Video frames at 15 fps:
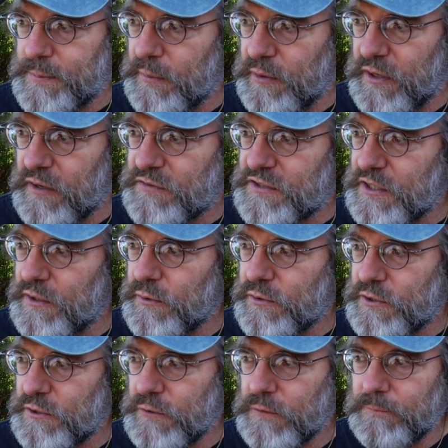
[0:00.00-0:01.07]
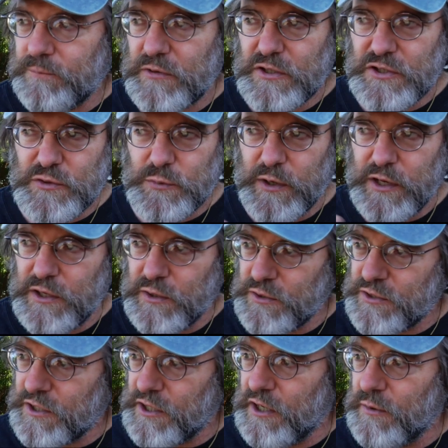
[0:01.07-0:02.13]
per million of CO2. Just 20
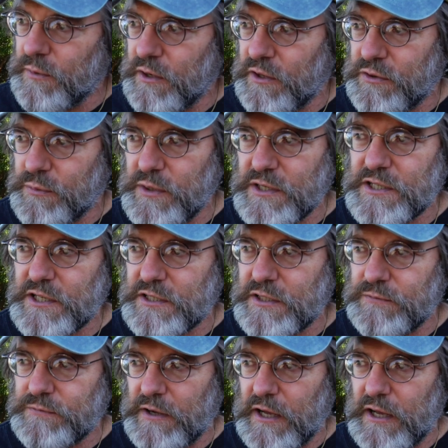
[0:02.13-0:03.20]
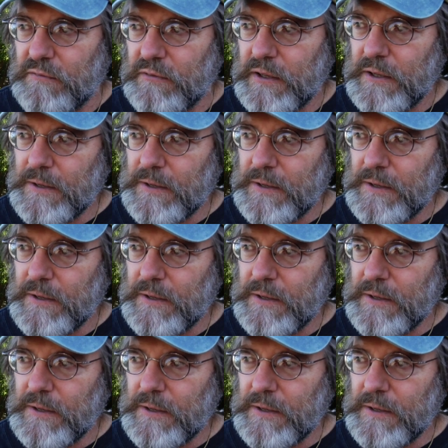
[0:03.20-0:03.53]
years ago, we're at 365.